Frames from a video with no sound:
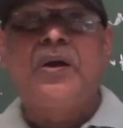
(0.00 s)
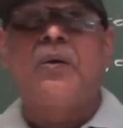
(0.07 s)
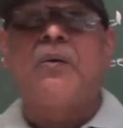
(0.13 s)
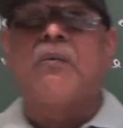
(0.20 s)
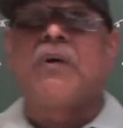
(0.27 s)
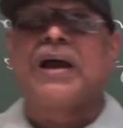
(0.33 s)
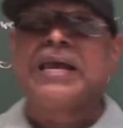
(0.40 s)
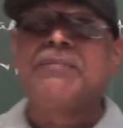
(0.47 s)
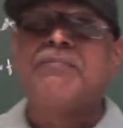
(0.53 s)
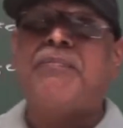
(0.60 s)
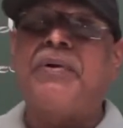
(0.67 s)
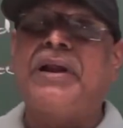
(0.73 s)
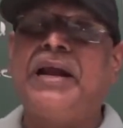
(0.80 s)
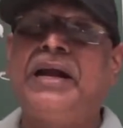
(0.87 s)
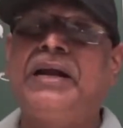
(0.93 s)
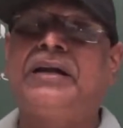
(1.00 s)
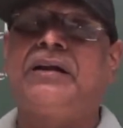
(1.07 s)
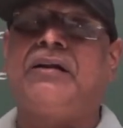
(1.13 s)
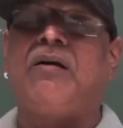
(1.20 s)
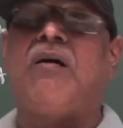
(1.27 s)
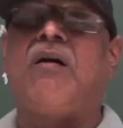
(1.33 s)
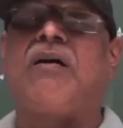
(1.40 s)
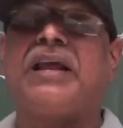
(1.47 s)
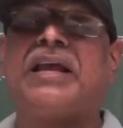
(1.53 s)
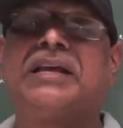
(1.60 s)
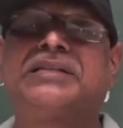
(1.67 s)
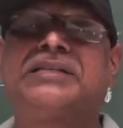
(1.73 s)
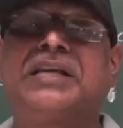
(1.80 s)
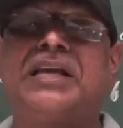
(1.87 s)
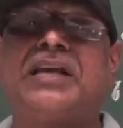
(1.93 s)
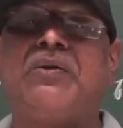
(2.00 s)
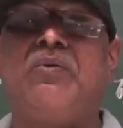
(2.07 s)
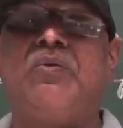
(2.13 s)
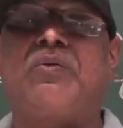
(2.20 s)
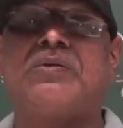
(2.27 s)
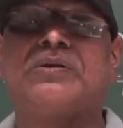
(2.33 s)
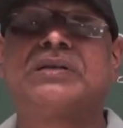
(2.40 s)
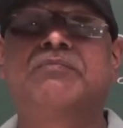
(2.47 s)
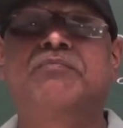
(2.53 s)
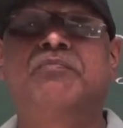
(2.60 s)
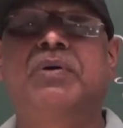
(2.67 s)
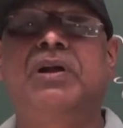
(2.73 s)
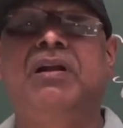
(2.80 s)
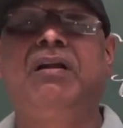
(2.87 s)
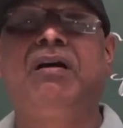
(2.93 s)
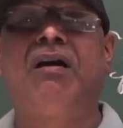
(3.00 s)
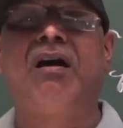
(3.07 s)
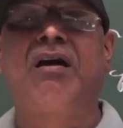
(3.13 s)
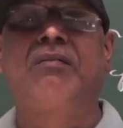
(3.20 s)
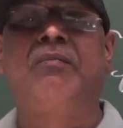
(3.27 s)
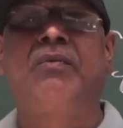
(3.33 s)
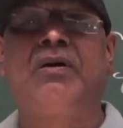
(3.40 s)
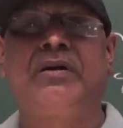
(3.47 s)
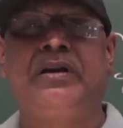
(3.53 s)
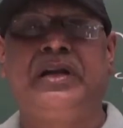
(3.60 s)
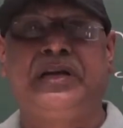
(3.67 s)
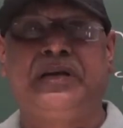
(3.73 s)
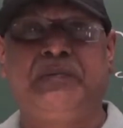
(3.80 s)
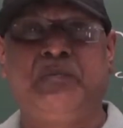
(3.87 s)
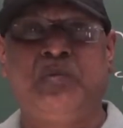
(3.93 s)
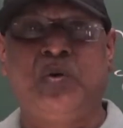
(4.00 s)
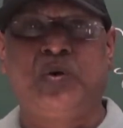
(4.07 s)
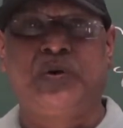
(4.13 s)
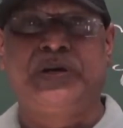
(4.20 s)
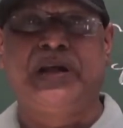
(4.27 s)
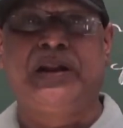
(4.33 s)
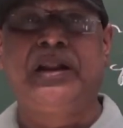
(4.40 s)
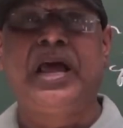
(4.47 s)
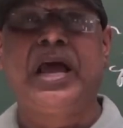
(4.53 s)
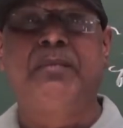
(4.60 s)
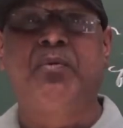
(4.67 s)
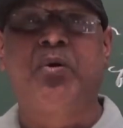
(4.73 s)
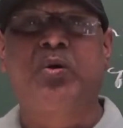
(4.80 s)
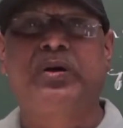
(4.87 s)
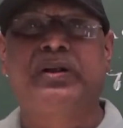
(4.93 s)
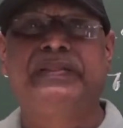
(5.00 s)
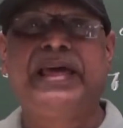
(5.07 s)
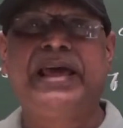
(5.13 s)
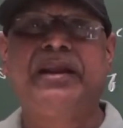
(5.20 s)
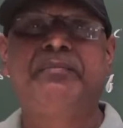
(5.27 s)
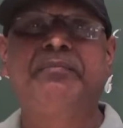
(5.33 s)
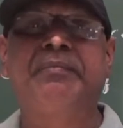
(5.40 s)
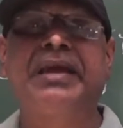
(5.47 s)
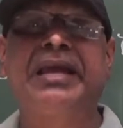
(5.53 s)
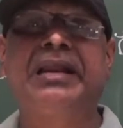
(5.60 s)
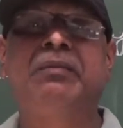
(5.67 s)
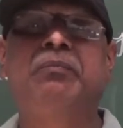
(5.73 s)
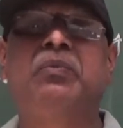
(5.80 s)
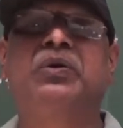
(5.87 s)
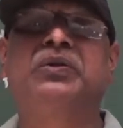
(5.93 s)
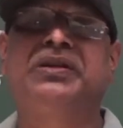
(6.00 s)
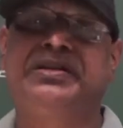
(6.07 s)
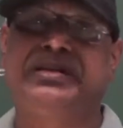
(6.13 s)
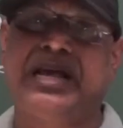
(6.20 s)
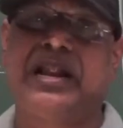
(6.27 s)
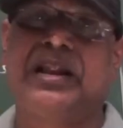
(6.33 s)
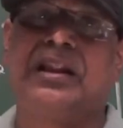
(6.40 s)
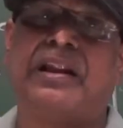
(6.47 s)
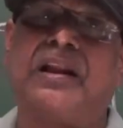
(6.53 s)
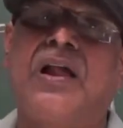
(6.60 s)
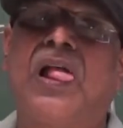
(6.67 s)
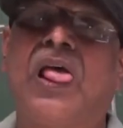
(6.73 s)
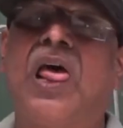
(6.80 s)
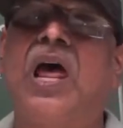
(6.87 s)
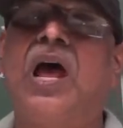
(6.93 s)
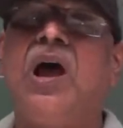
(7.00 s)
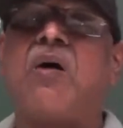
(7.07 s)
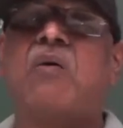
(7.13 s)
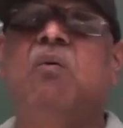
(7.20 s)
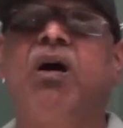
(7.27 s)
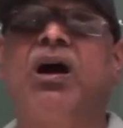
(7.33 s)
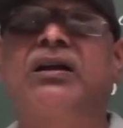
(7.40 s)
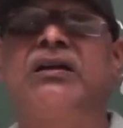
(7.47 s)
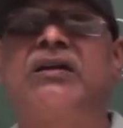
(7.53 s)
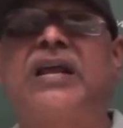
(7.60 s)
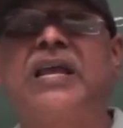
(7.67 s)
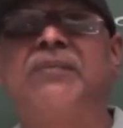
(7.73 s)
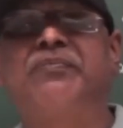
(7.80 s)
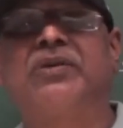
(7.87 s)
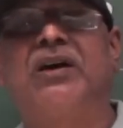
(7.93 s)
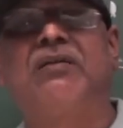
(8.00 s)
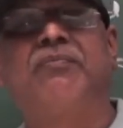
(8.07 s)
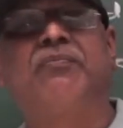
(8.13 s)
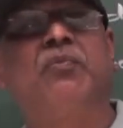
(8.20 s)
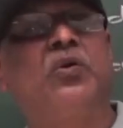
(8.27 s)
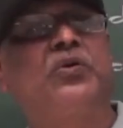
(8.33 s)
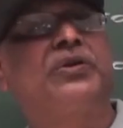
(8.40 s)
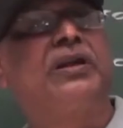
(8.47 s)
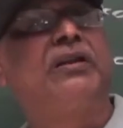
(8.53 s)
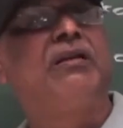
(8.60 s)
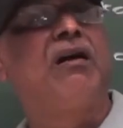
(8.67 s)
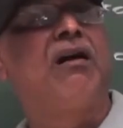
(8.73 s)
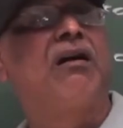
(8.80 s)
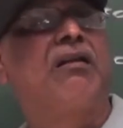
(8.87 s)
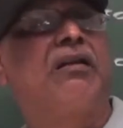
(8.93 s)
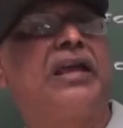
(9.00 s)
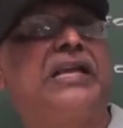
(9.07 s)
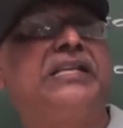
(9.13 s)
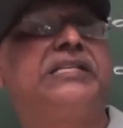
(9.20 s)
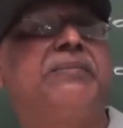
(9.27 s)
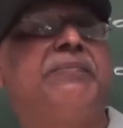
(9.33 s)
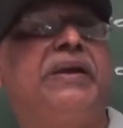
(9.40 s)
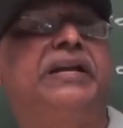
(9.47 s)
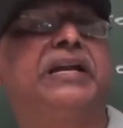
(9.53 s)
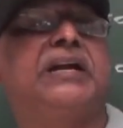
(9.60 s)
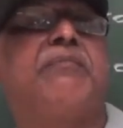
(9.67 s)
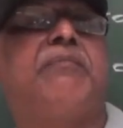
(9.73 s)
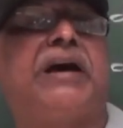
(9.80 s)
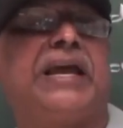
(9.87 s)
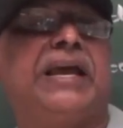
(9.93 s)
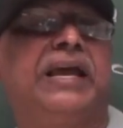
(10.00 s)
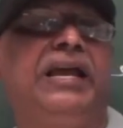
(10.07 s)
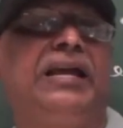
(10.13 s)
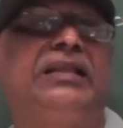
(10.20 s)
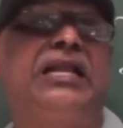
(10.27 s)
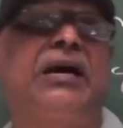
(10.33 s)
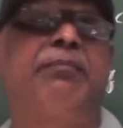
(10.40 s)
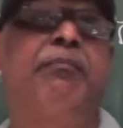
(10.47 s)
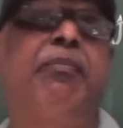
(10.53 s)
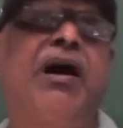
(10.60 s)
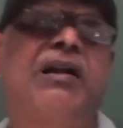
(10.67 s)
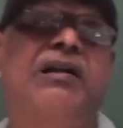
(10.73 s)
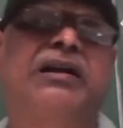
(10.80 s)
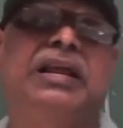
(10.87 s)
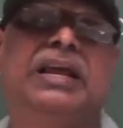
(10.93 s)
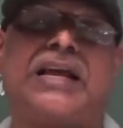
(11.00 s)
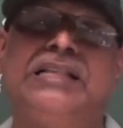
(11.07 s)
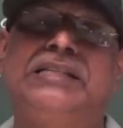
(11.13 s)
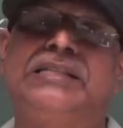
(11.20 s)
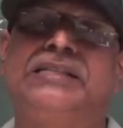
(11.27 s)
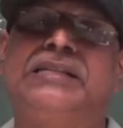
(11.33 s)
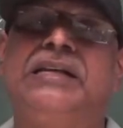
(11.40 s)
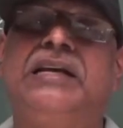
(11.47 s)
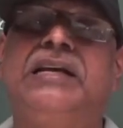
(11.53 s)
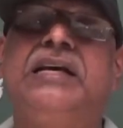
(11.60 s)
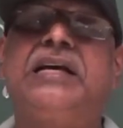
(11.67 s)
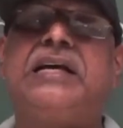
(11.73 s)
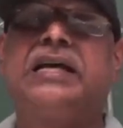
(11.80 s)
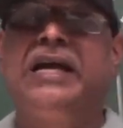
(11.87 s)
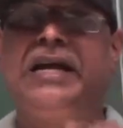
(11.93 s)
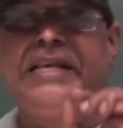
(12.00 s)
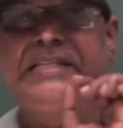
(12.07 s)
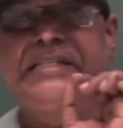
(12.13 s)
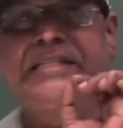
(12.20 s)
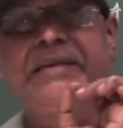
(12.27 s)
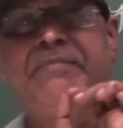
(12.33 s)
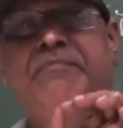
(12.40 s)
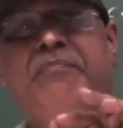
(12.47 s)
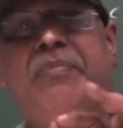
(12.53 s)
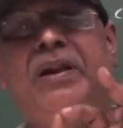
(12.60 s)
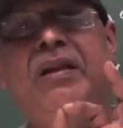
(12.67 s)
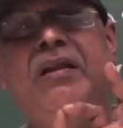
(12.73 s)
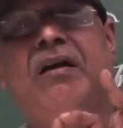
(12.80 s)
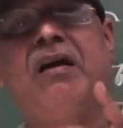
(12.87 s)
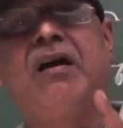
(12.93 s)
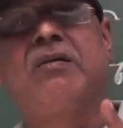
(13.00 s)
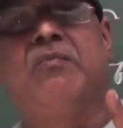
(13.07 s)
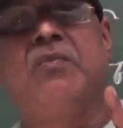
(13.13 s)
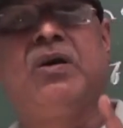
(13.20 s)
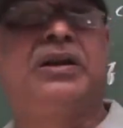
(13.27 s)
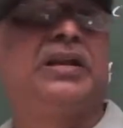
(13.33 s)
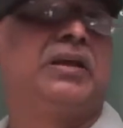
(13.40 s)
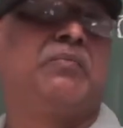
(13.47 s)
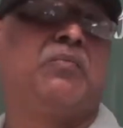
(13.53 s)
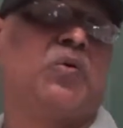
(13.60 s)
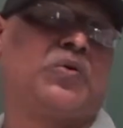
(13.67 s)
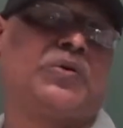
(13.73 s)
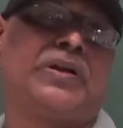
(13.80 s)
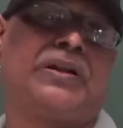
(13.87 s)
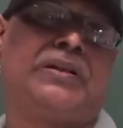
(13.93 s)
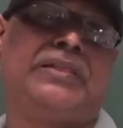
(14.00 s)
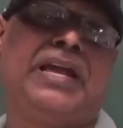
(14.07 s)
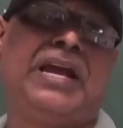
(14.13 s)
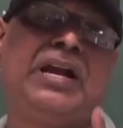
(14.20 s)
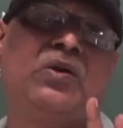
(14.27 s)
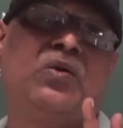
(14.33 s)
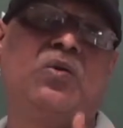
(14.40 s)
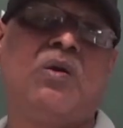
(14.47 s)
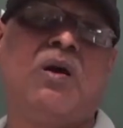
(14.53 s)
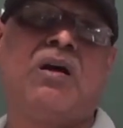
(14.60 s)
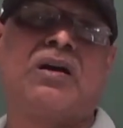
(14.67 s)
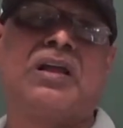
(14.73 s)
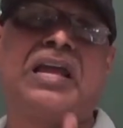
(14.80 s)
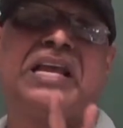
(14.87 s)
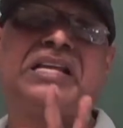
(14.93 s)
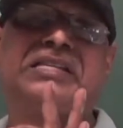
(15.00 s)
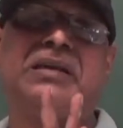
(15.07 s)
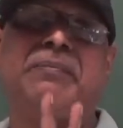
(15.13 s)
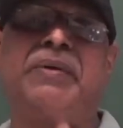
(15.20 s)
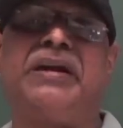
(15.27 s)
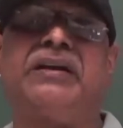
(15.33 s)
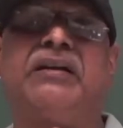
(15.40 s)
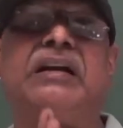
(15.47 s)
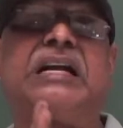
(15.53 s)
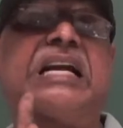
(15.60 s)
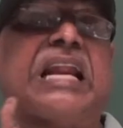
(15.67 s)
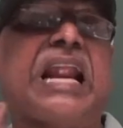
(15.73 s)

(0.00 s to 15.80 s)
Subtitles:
vibrate or execute simple harmonic motion about their mean position. What types of motion are exhibited by the particles? It is simple harmonic motion. they do not exhibit